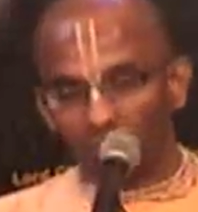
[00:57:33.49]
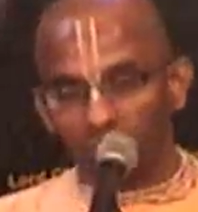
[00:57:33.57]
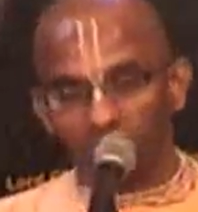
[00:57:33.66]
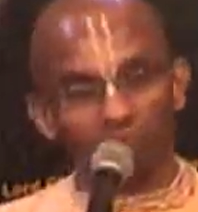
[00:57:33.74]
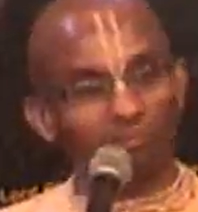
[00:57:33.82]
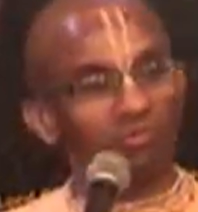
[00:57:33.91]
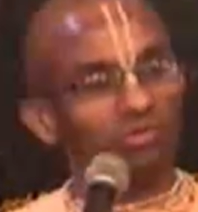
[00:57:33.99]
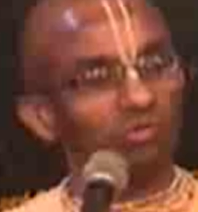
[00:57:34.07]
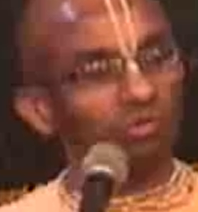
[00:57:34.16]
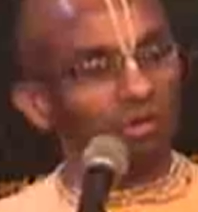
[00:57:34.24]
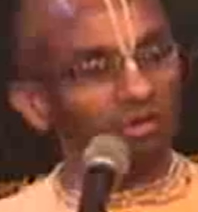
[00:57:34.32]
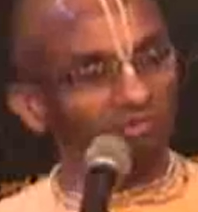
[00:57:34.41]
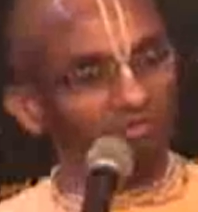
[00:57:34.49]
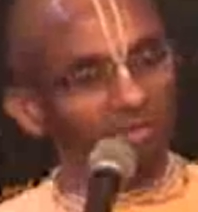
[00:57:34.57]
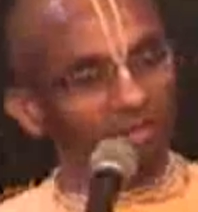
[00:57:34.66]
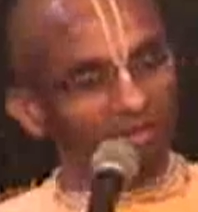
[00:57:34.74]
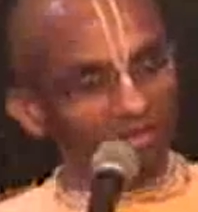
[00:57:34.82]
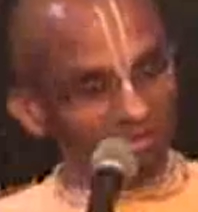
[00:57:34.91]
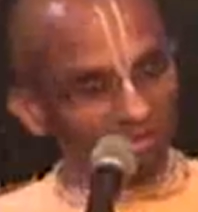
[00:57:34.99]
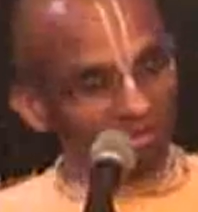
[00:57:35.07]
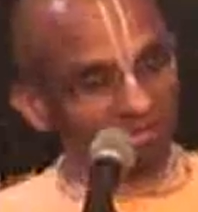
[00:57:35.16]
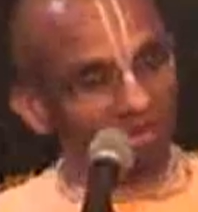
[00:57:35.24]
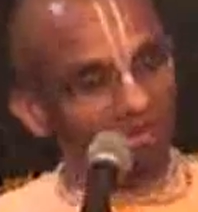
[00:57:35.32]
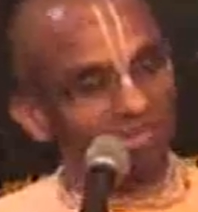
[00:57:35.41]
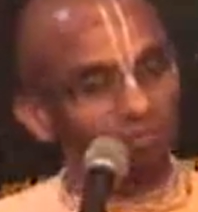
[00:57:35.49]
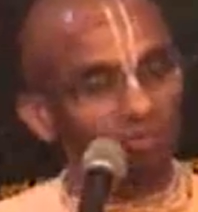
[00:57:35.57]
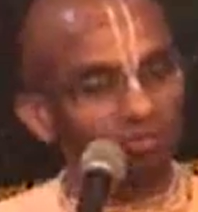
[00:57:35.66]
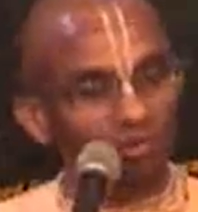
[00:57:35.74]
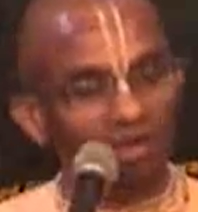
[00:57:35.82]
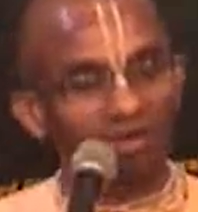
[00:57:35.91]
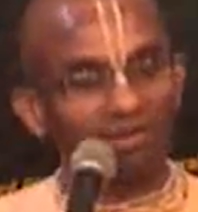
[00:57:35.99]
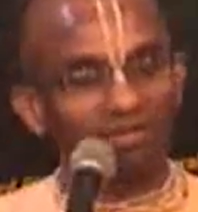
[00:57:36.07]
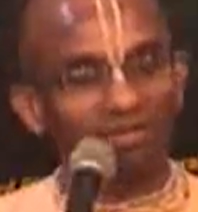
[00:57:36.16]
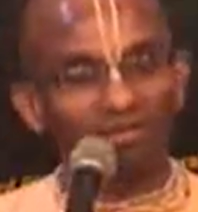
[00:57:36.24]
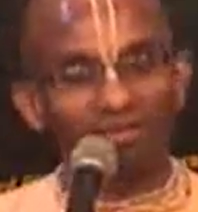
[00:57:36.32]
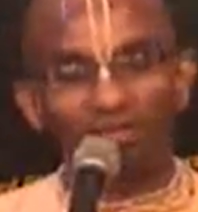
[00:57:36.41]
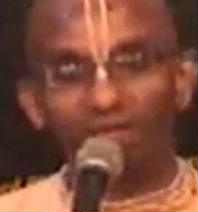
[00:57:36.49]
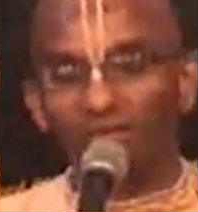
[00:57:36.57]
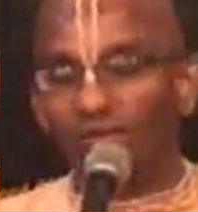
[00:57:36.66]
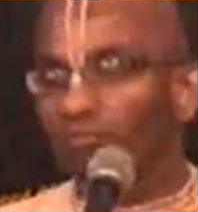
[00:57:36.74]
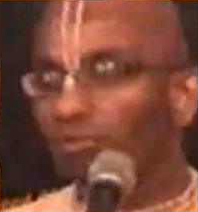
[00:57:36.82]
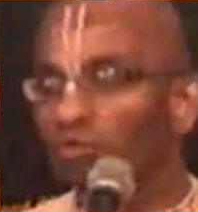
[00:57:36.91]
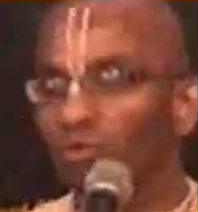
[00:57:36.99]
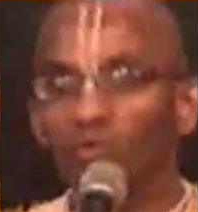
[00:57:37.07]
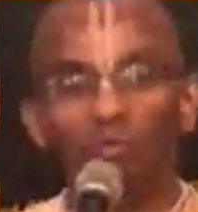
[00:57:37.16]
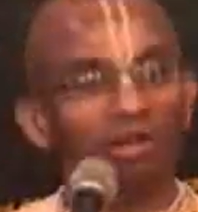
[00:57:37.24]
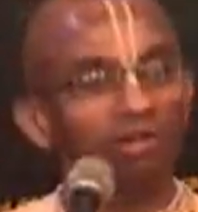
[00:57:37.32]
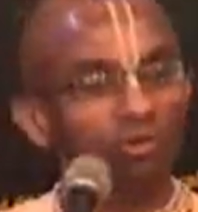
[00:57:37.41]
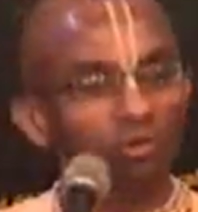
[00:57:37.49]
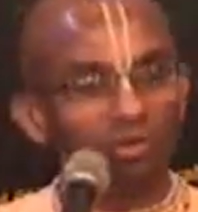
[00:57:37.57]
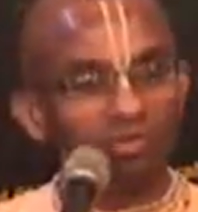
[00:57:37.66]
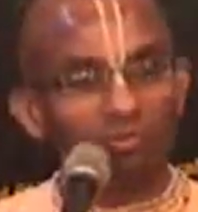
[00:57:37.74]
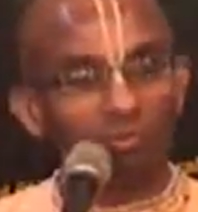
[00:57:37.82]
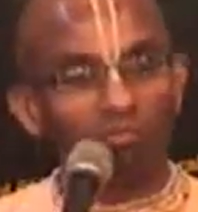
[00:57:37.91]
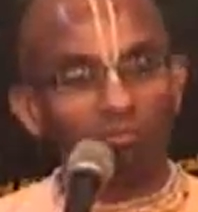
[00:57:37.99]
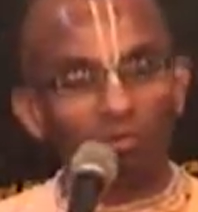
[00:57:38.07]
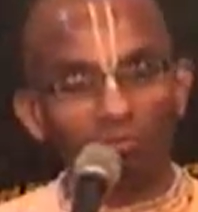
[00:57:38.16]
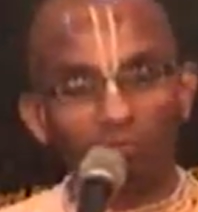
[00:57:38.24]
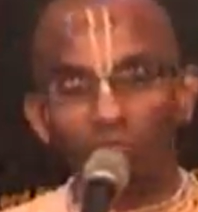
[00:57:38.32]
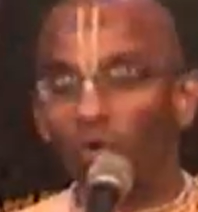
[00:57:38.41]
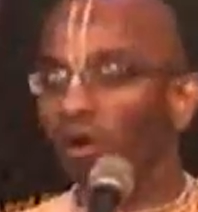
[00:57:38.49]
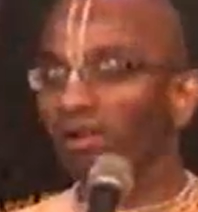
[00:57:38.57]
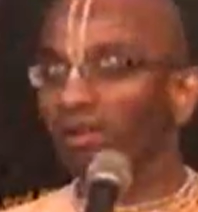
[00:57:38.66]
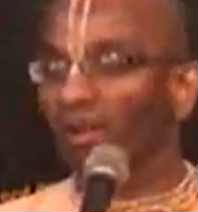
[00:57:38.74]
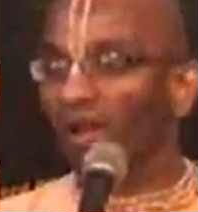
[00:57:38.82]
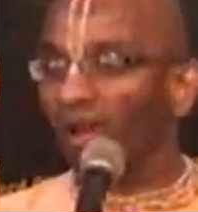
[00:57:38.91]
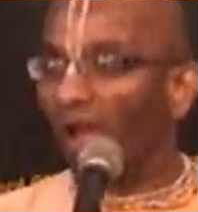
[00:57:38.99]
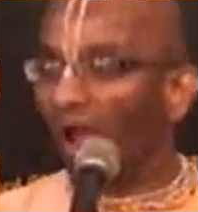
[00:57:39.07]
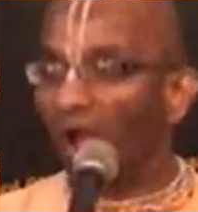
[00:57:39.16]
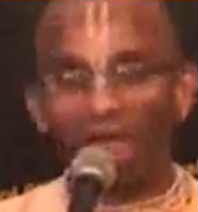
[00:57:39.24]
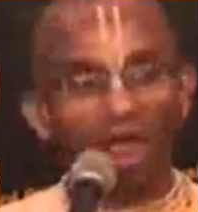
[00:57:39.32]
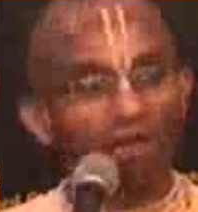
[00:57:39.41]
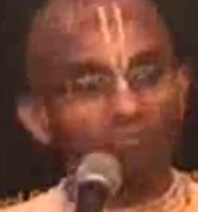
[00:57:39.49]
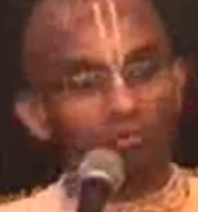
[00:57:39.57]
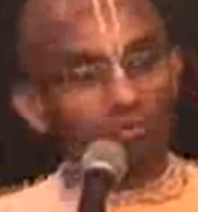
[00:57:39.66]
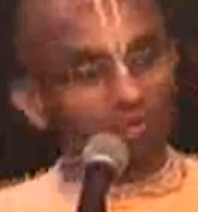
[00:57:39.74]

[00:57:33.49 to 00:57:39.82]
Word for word: So we should, if we are initially starting spirituality, we shouldn't worry too much about what I have to